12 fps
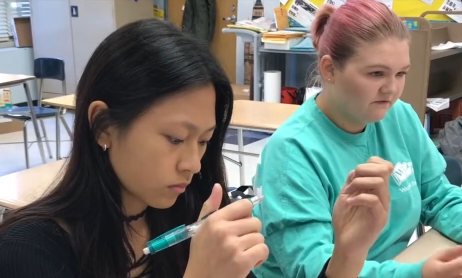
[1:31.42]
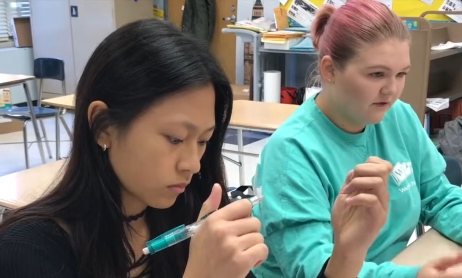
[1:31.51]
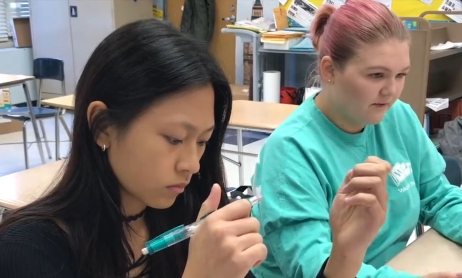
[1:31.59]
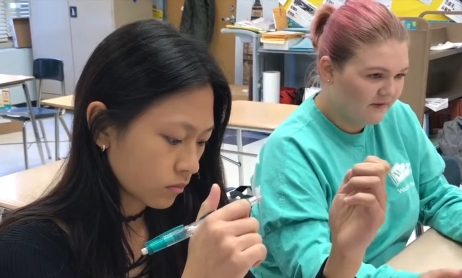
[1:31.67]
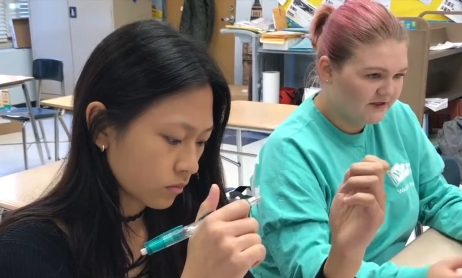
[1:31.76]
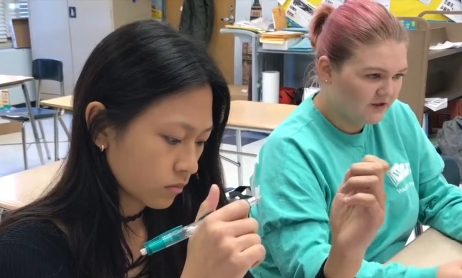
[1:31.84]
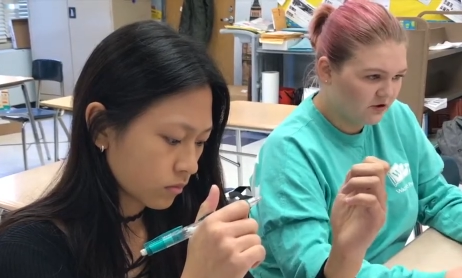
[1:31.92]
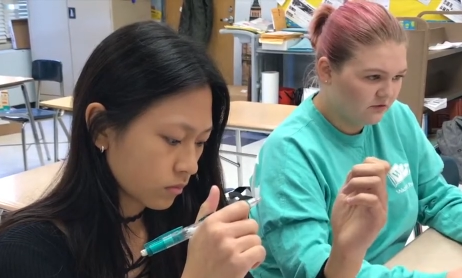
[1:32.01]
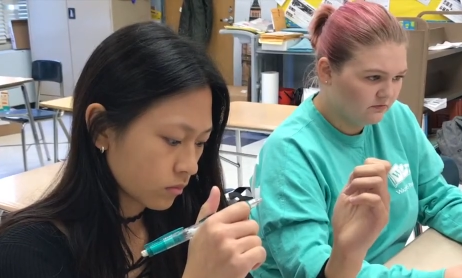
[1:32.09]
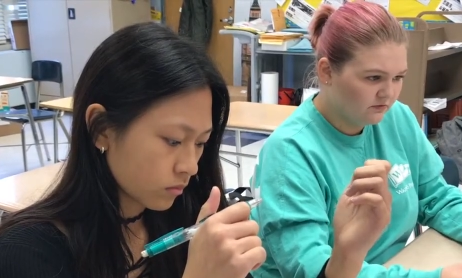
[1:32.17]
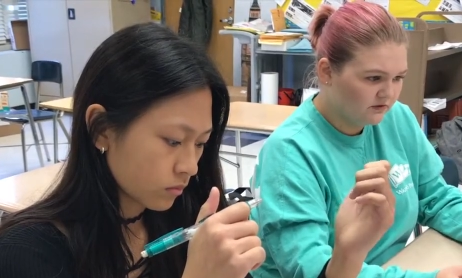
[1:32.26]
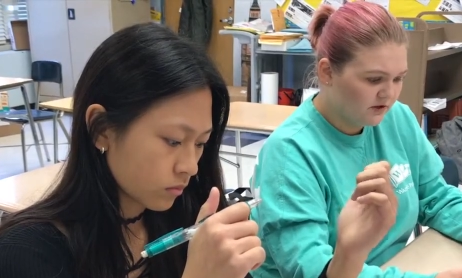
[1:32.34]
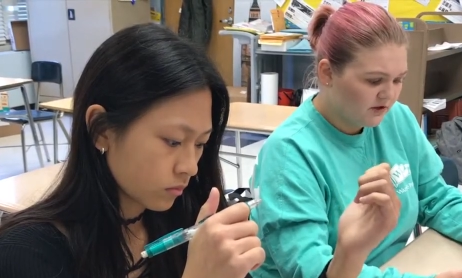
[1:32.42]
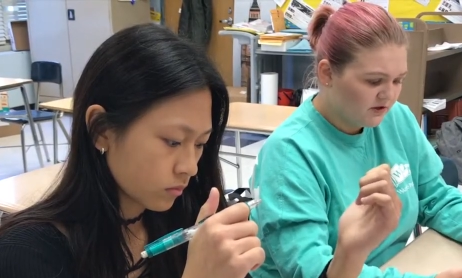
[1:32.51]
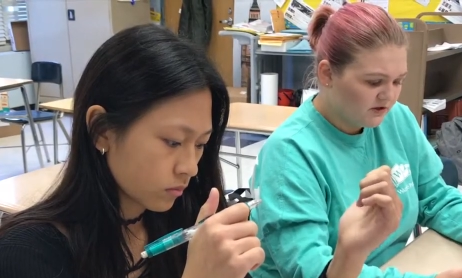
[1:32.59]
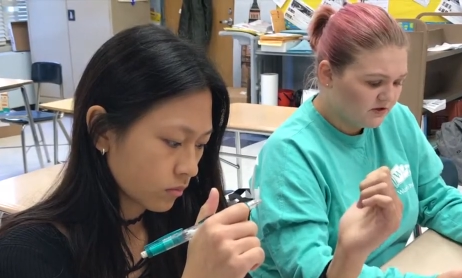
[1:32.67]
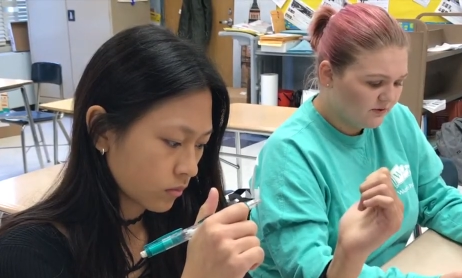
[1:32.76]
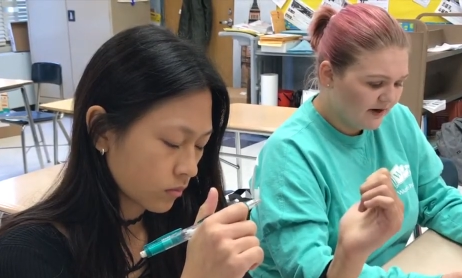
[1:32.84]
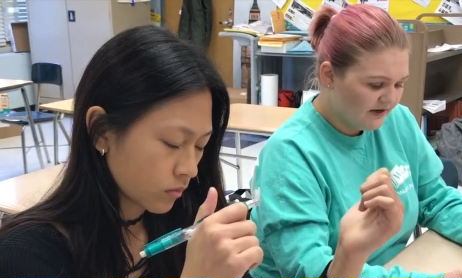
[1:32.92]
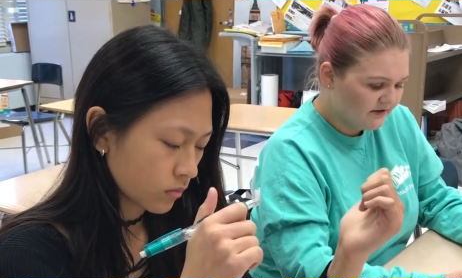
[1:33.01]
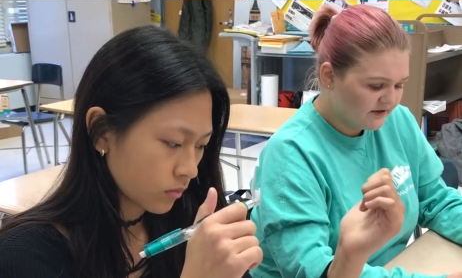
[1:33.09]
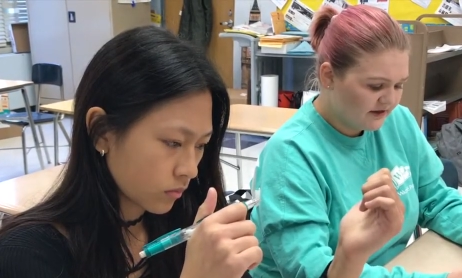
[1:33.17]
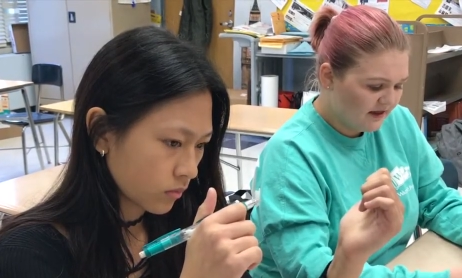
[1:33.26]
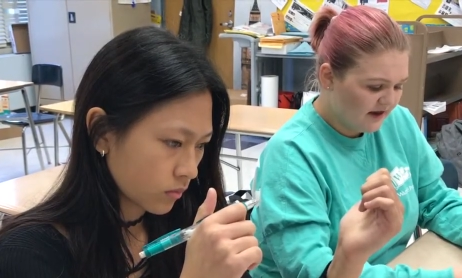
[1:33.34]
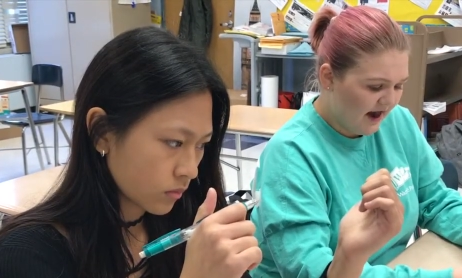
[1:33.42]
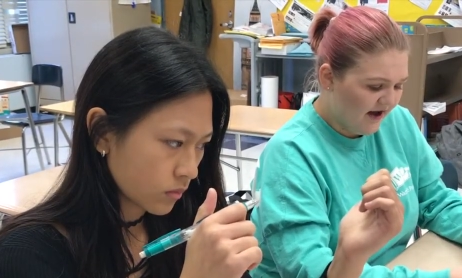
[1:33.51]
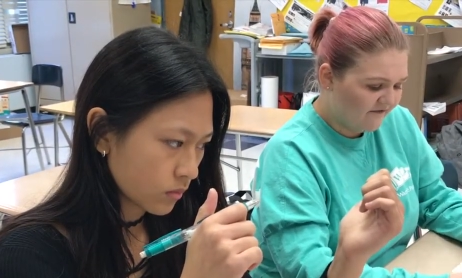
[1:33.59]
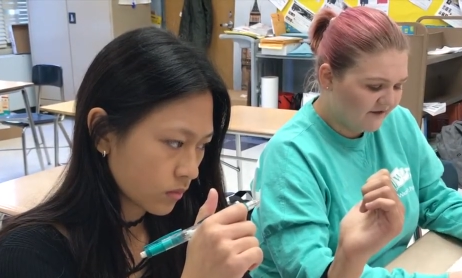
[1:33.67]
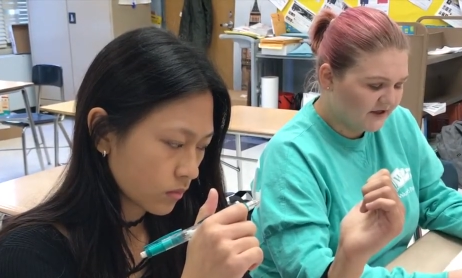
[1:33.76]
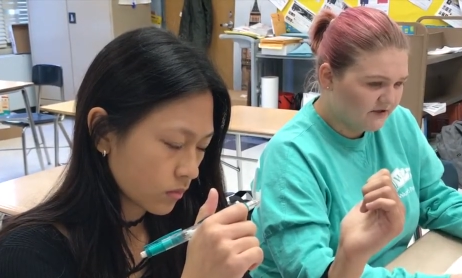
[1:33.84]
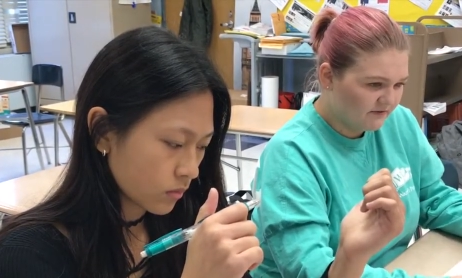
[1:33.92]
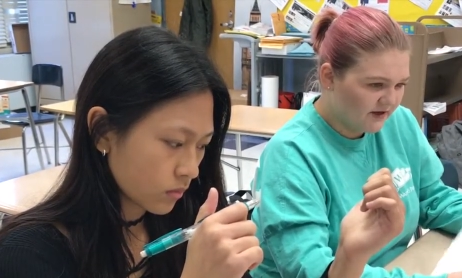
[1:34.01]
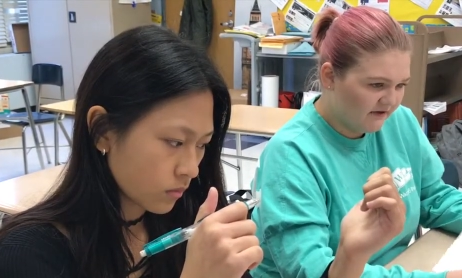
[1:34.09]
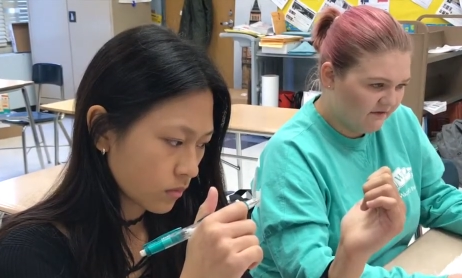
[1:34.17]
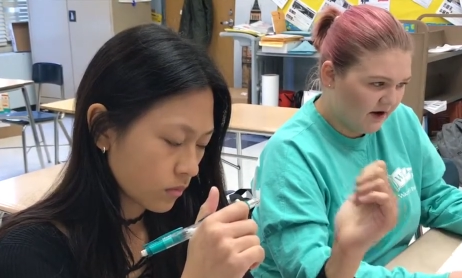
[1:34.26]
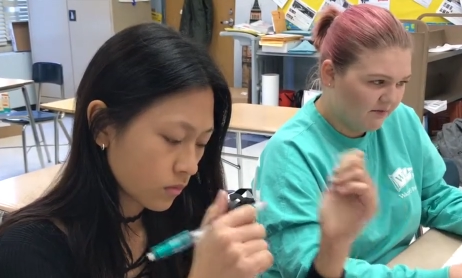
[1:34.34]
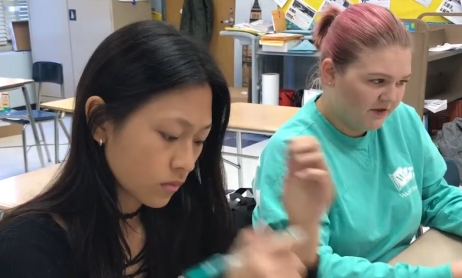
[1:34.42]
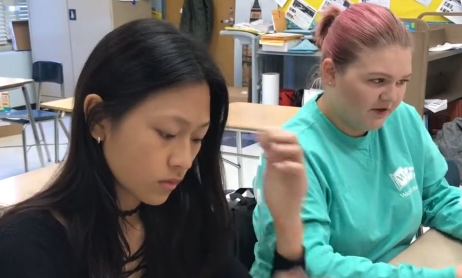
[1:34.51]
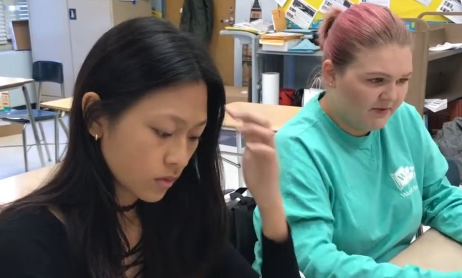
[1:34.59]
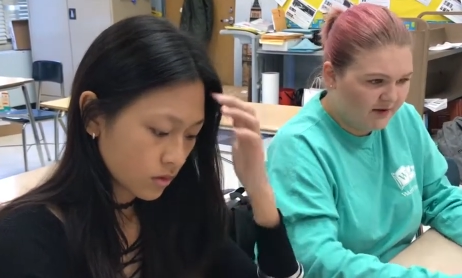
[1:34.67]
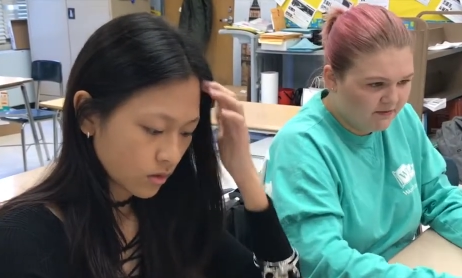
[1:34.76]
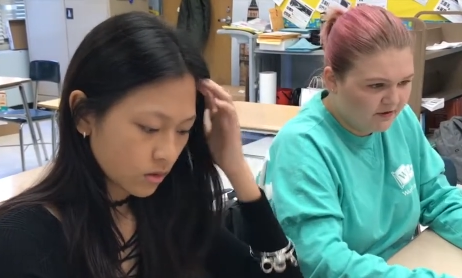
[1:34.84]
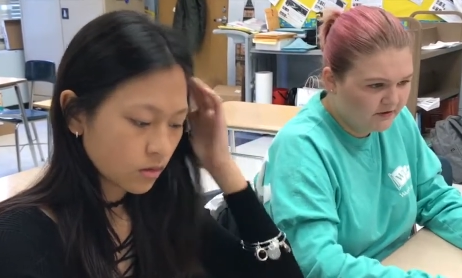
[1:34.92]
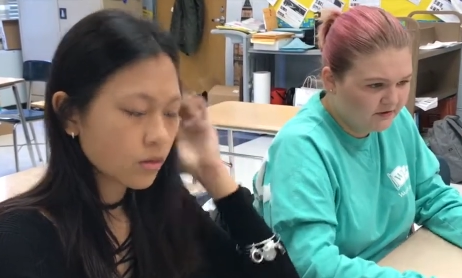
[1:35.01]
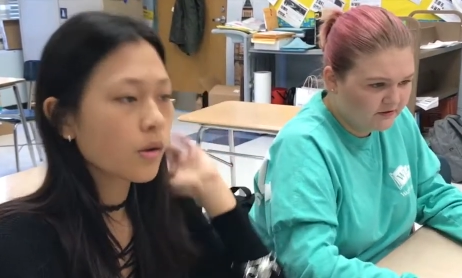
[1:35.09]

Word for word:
Speaker 1: from his home. So why do you say that Africans would give up their people?